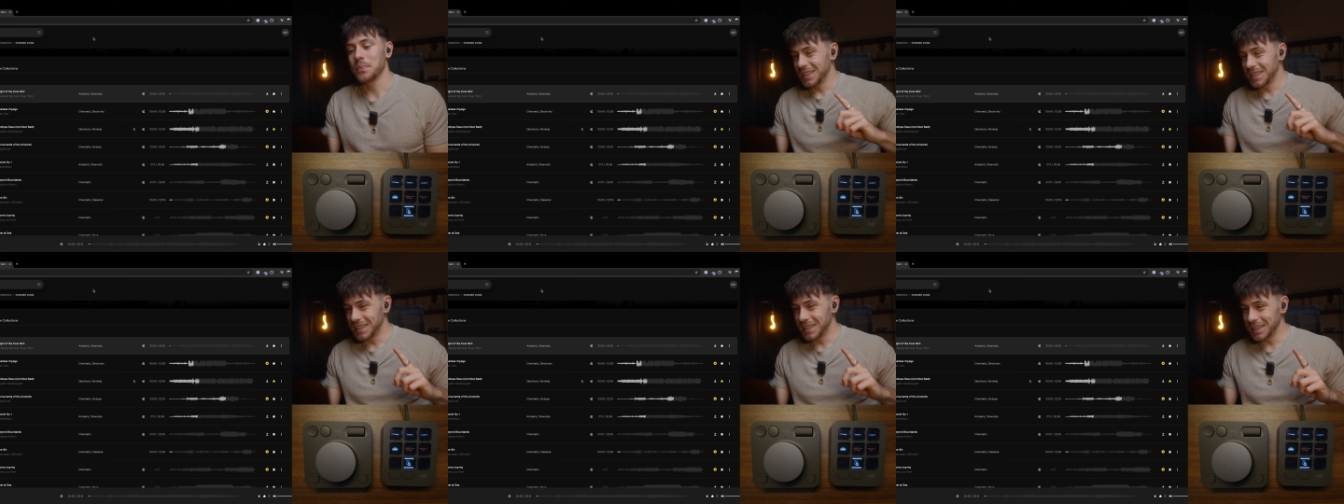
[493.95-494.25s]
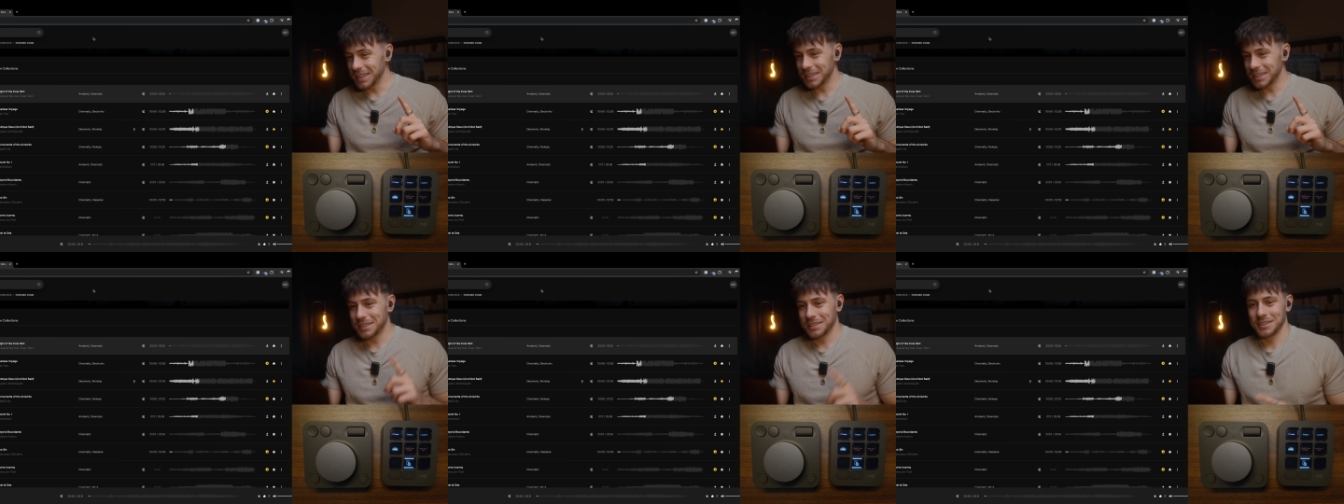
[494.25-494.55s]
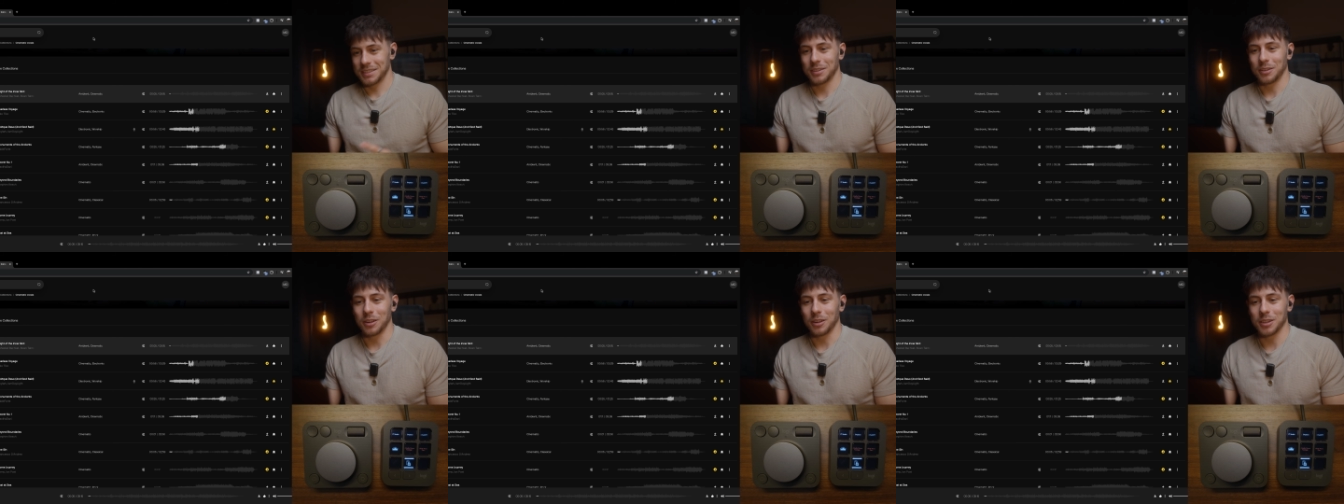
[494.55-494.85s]
Here
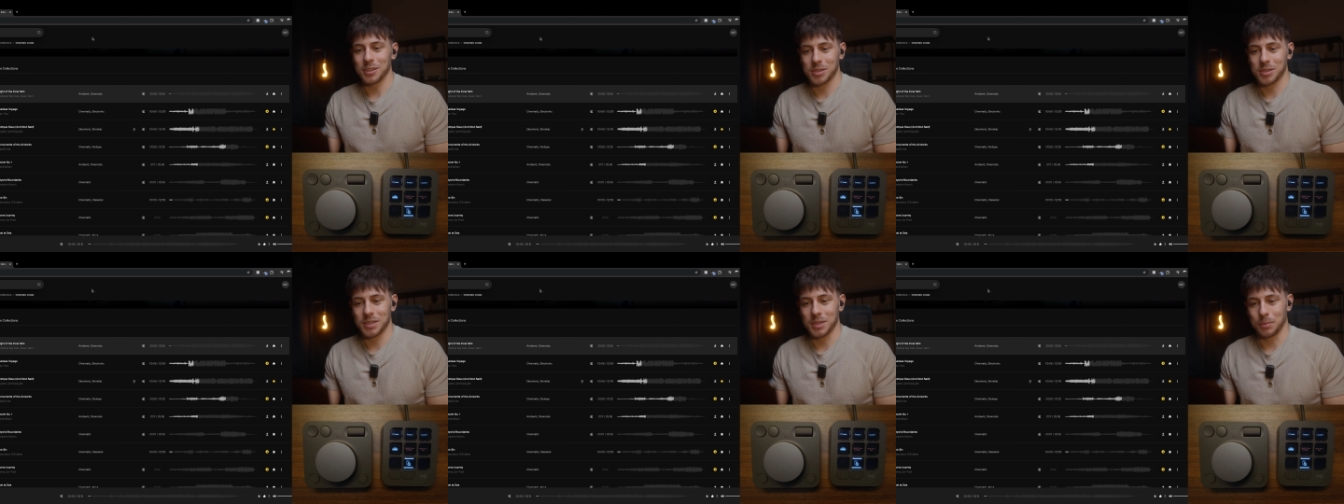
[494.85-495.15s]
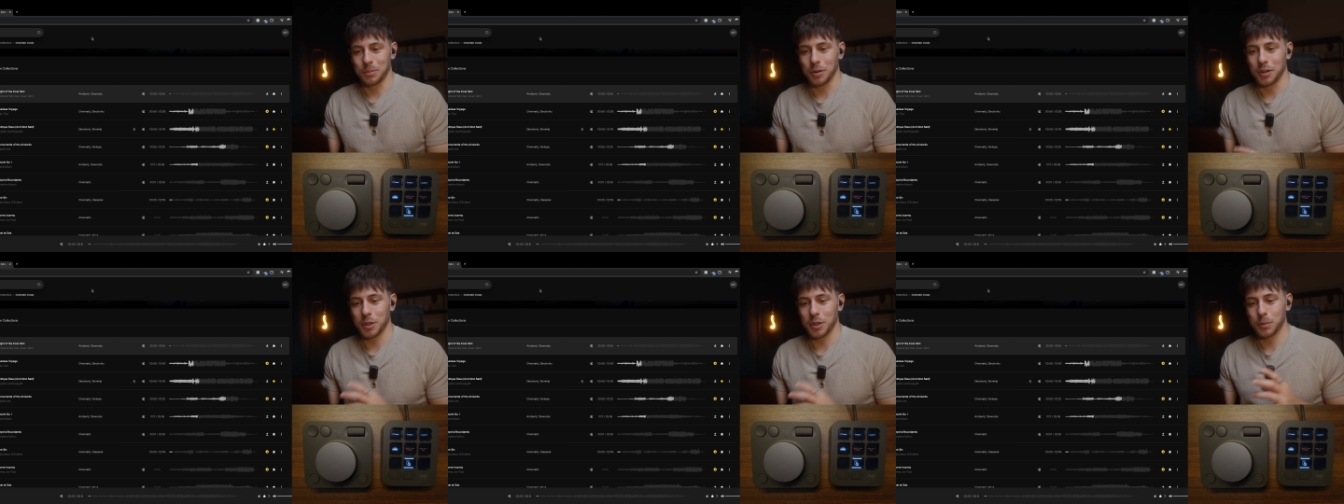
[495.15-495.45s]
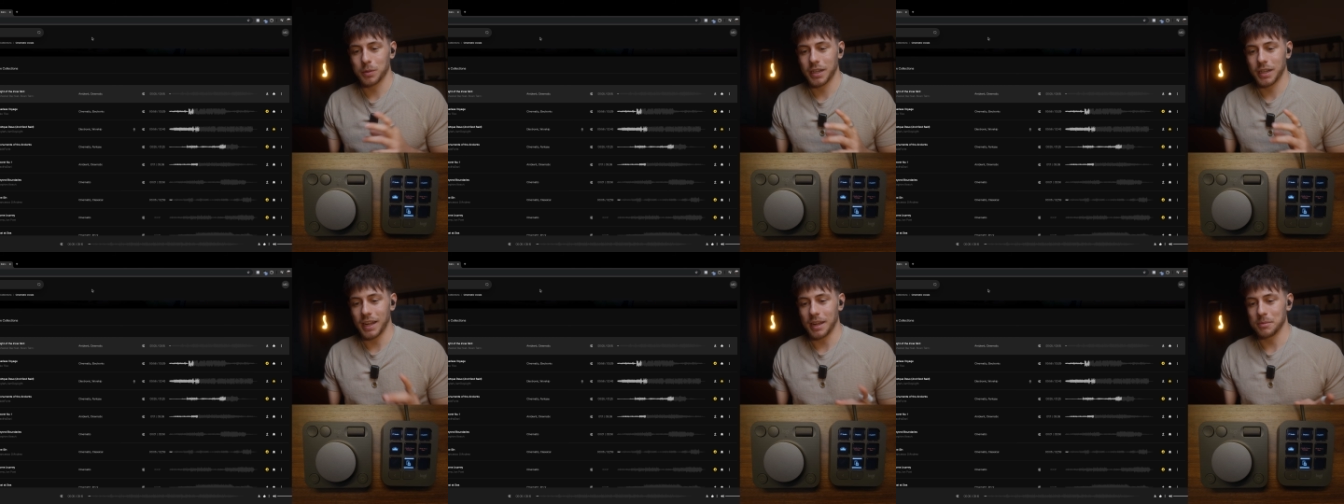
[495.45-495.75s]
also is a point
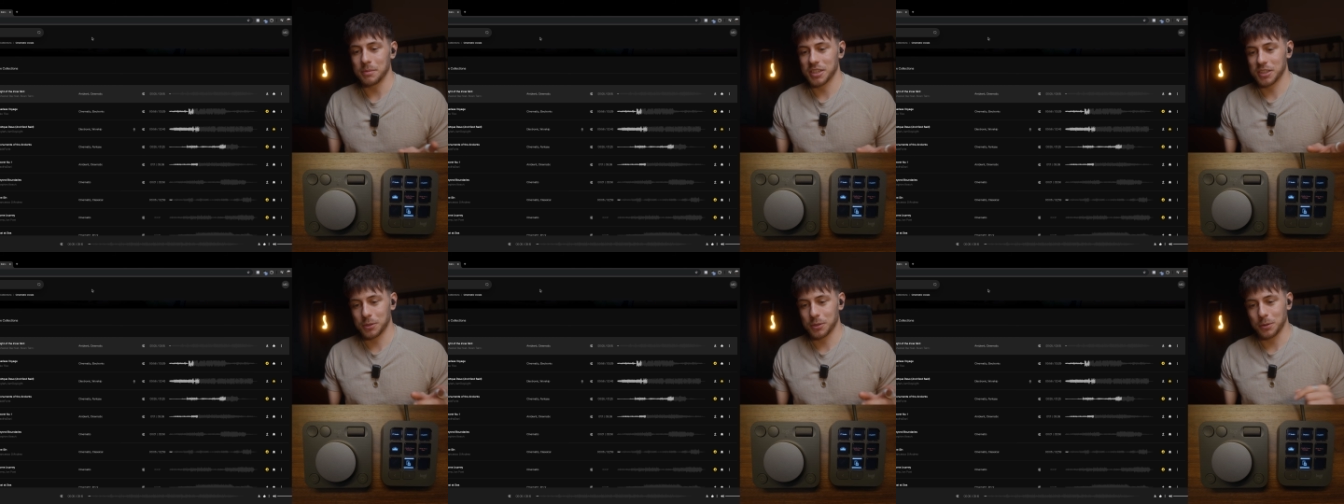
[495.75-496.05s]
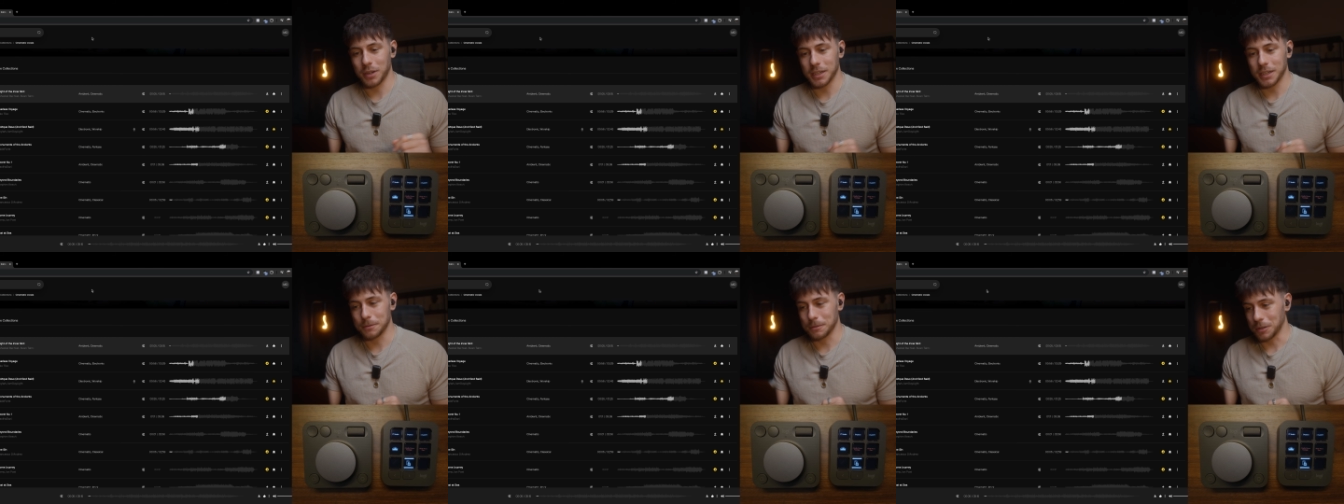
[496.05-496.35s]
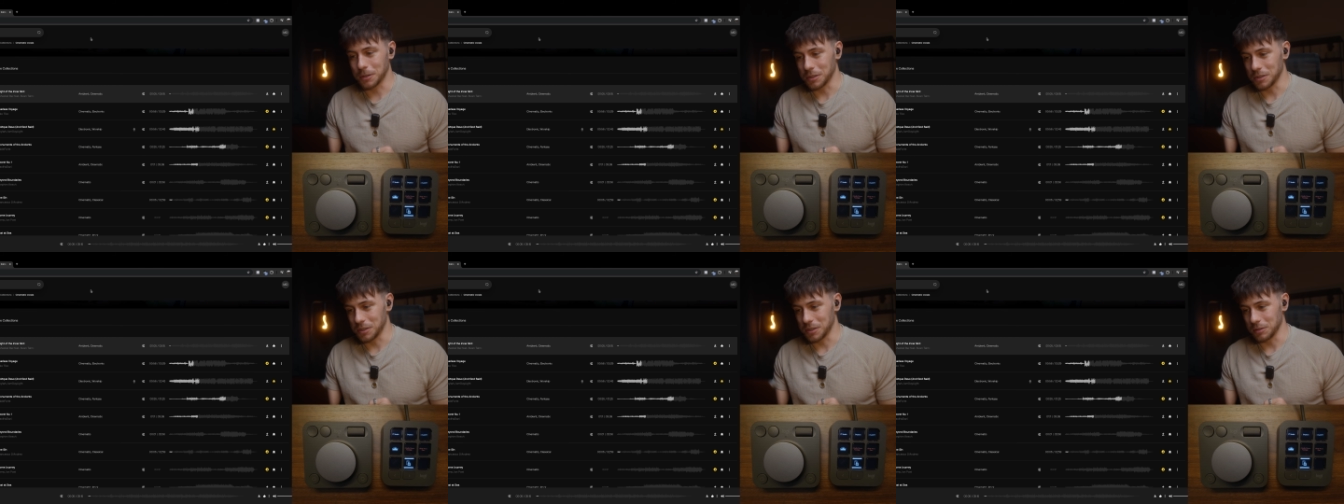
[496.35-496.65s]
where the MX Creative
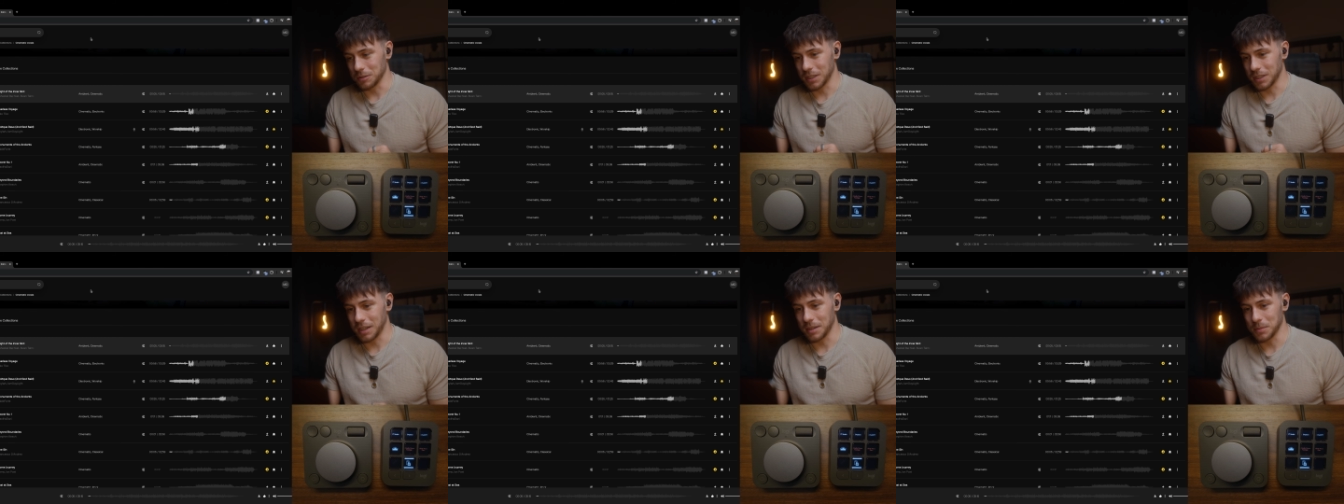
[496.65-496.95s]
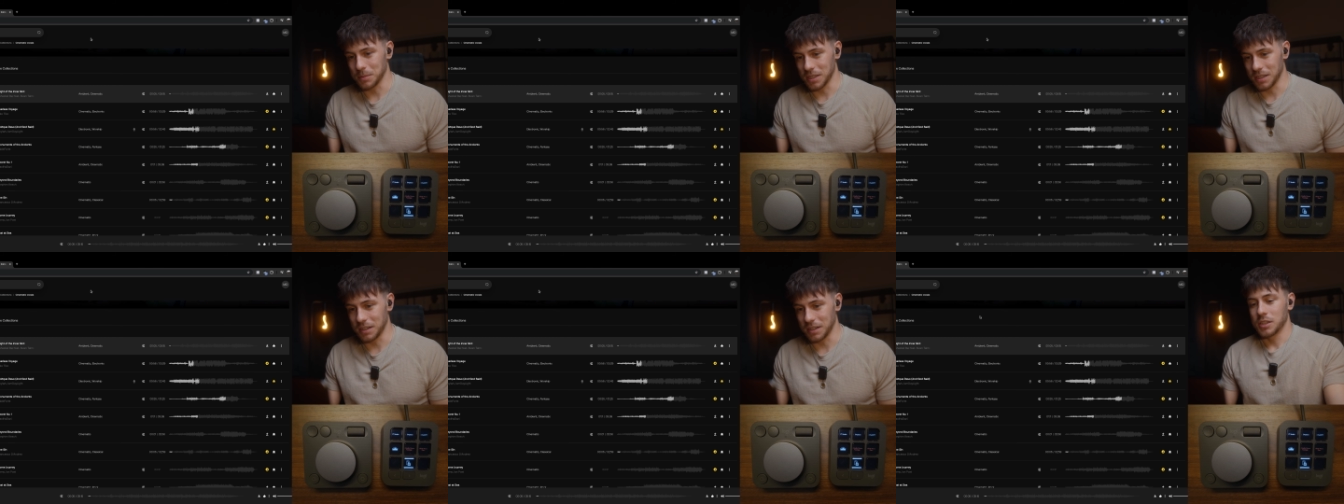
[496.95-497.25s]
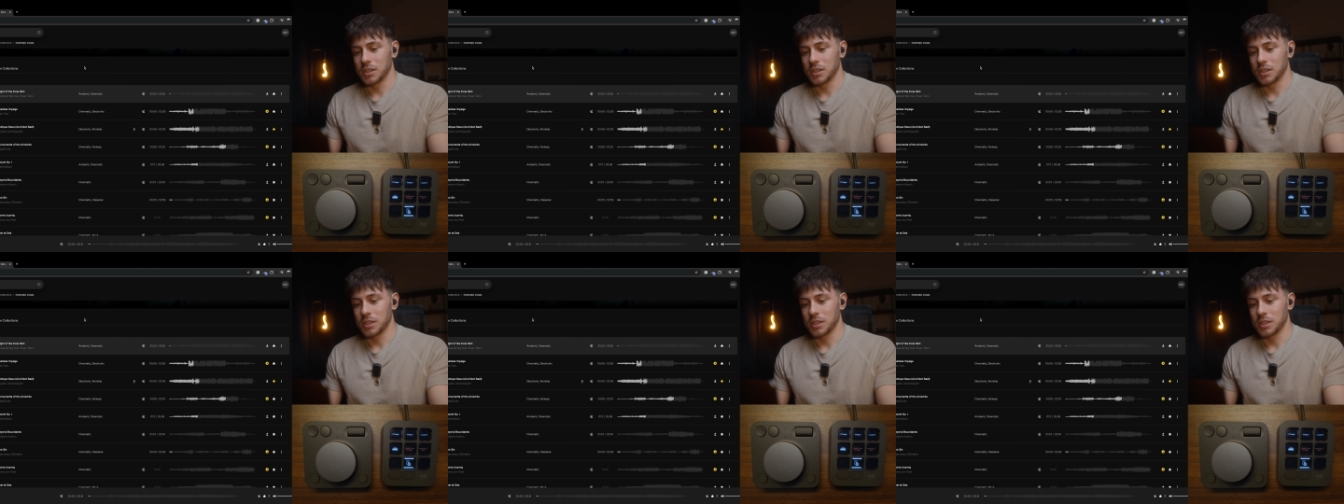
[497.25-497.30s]
Console comes in.